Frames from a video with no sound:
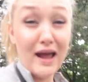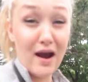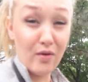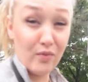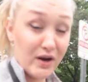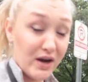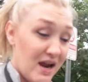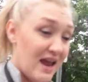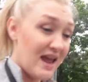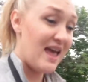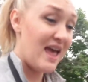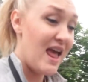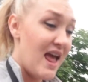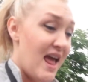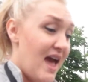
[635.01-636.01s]
an hour.
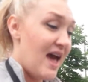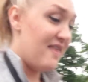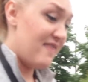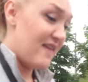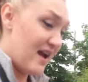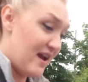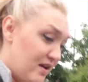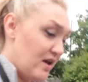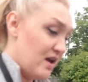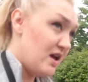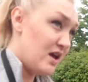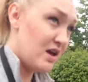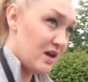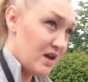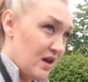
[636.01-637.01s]
And then
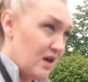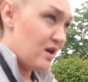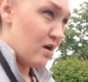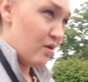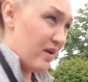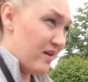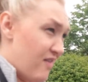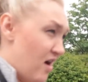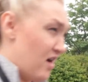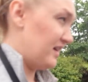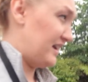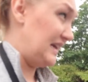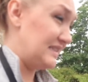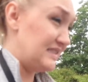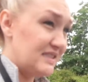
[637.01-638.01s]
we have
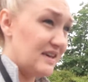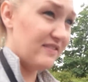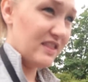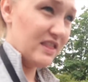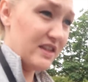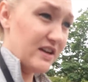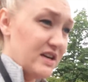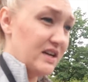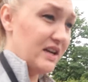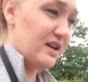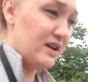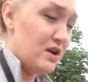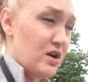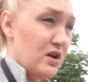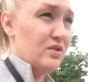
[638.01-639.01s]
hockey at
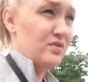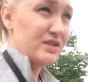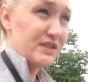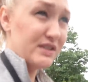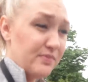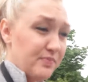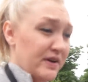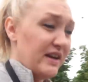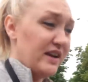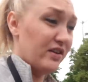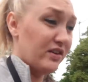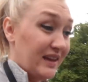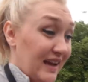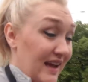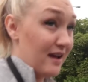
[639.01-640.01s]
7:30, which is a pretty
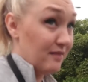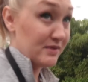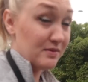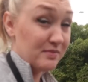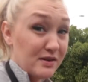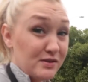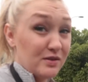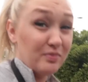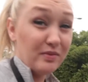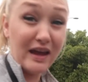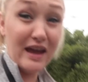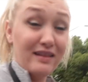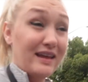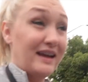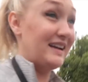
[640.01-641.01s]
early game. Sometimes we
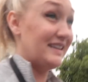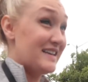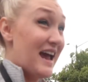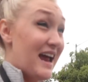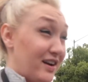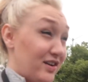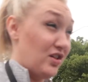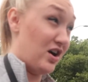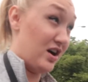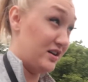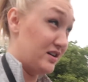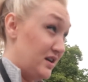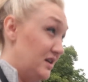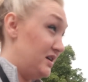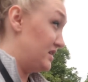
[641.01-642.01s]
play at like 10 o'clock.
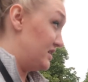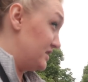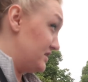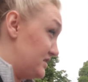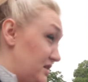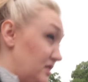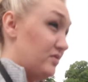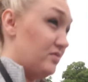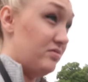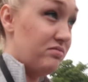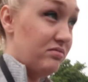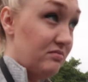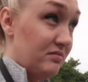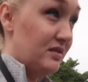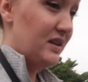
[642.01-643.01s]
So
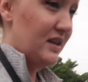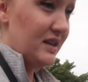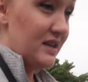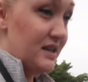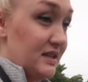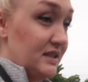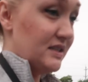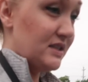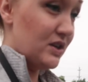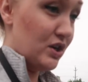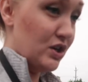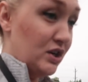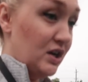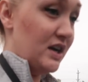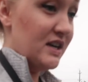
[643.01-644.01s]

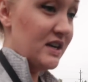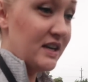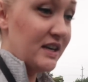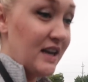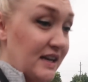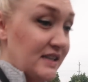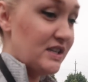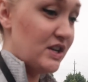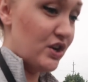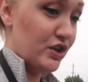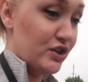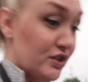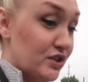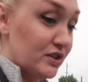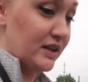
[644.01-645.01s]
it's nice and
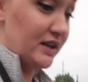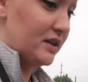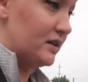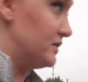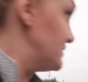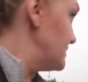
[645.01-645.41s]
early